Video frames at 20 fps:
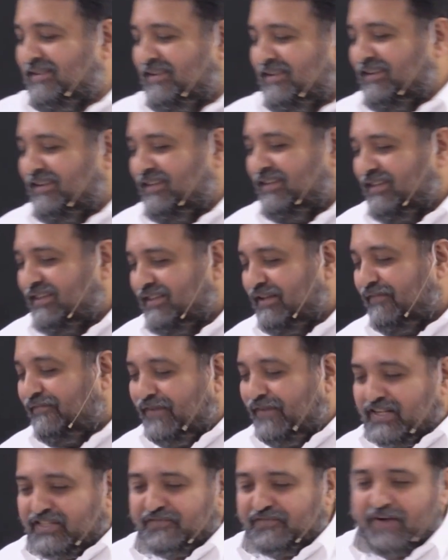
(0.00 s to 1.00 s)
the
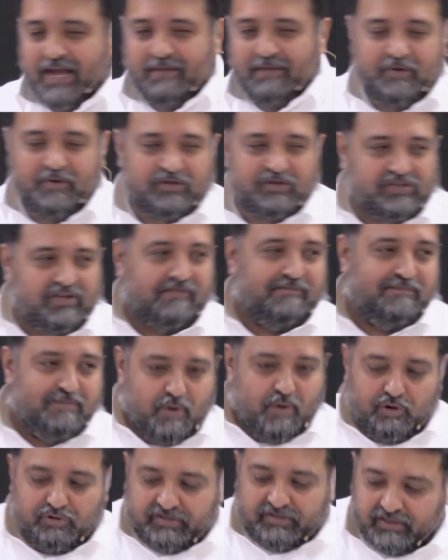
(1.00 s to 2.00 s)
first five books of
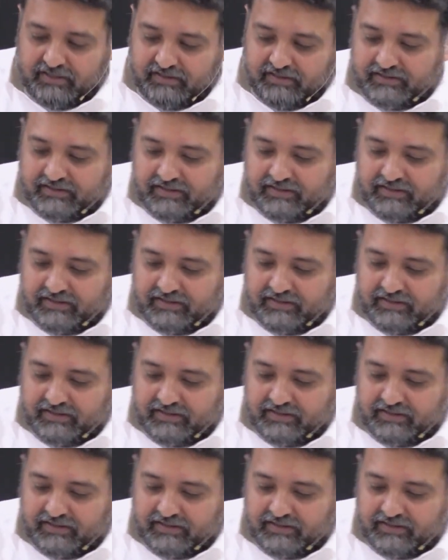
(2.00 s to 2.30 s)
Moses,